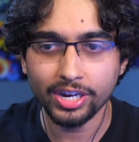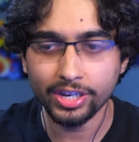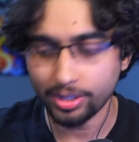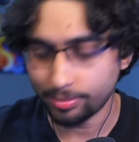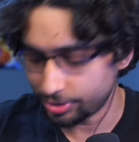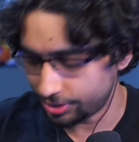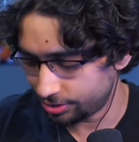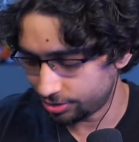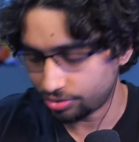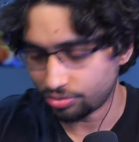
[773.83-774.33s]
I'm
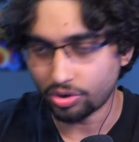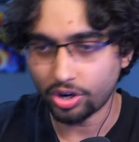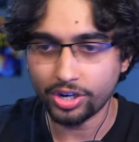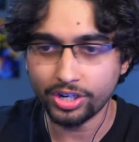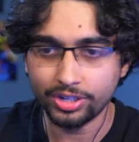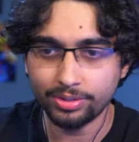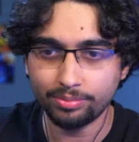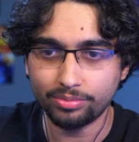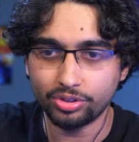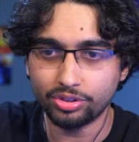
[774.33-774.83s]
a
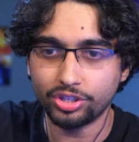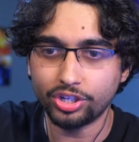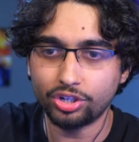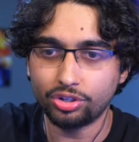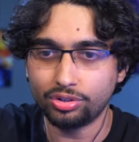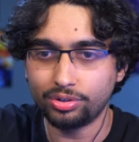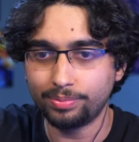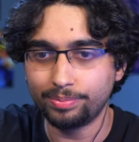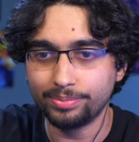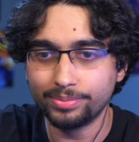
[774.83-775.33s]
scrawny
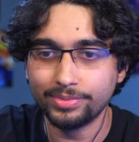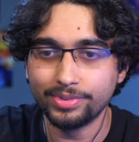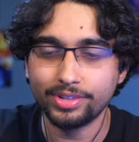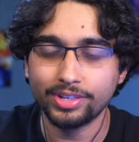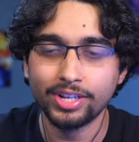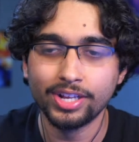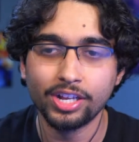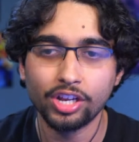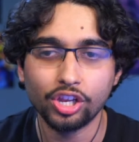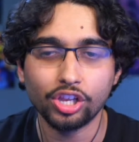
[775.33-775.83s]
little
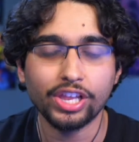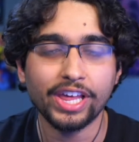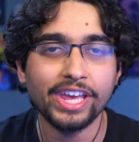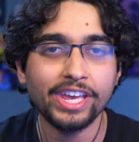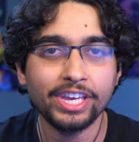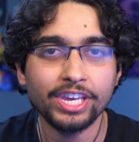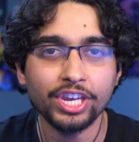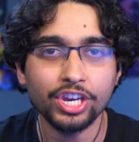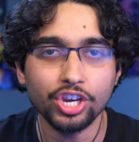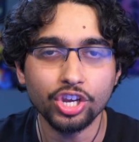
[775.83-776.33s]

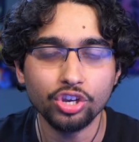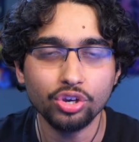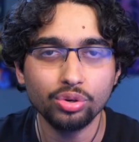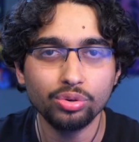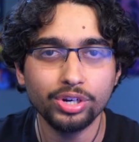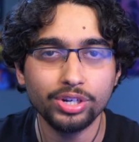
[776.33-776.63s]
lanky dude.